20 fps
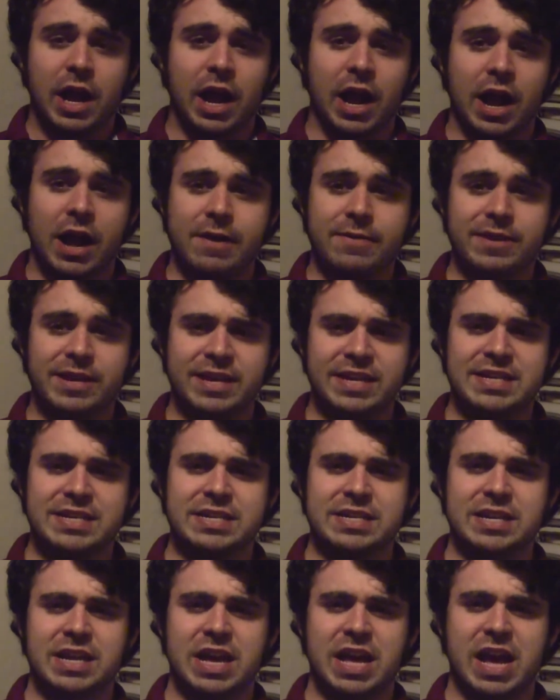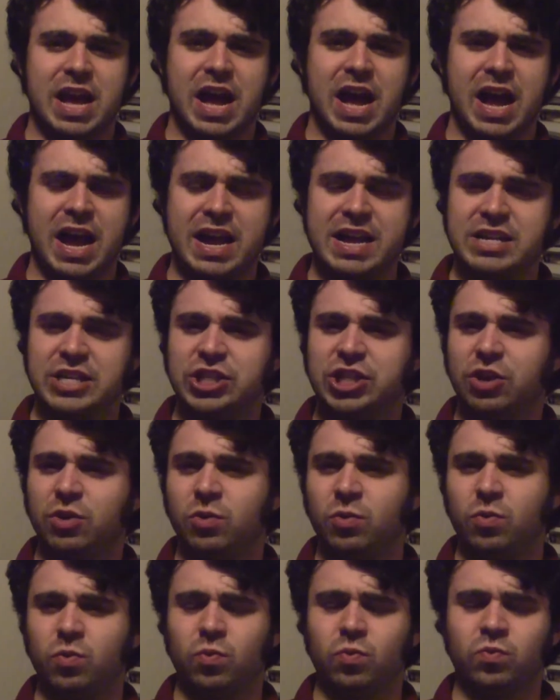I mean, I
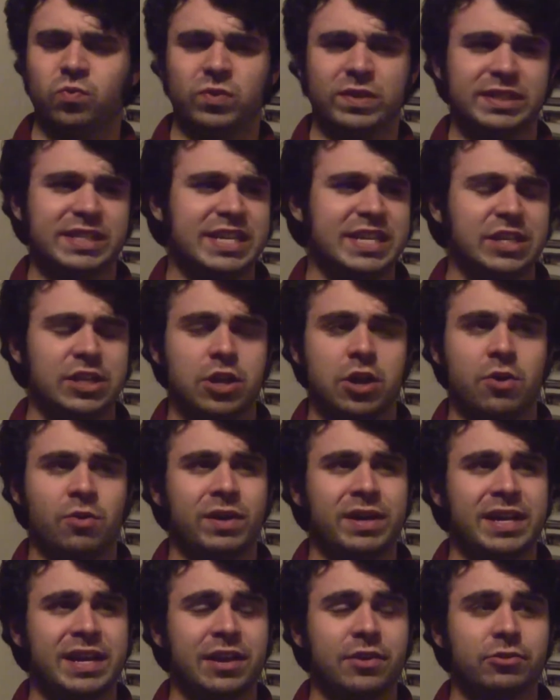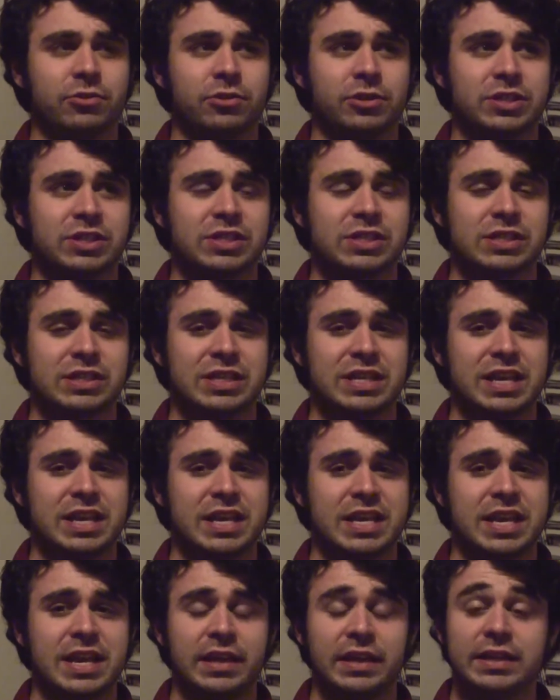don't really know any others.
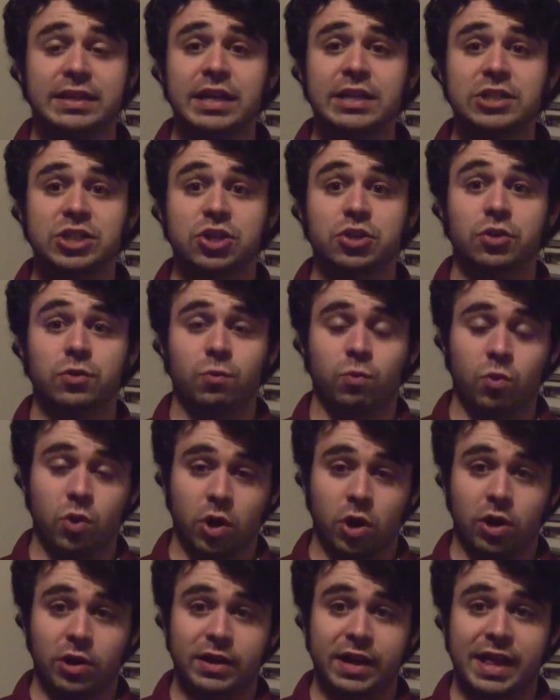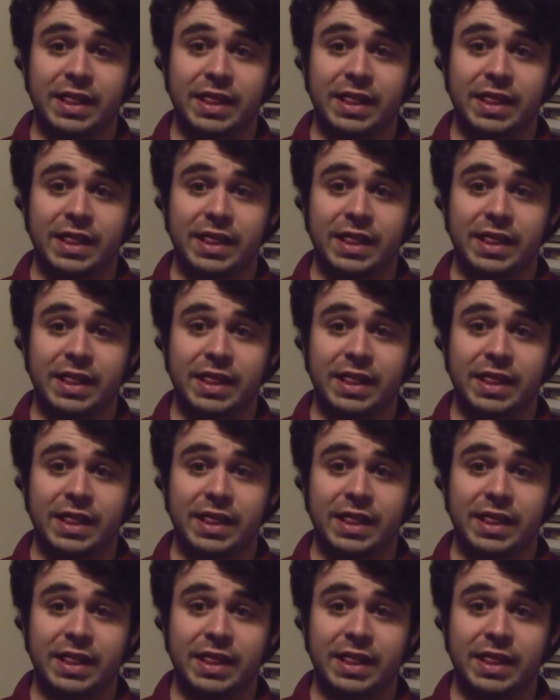He does good work.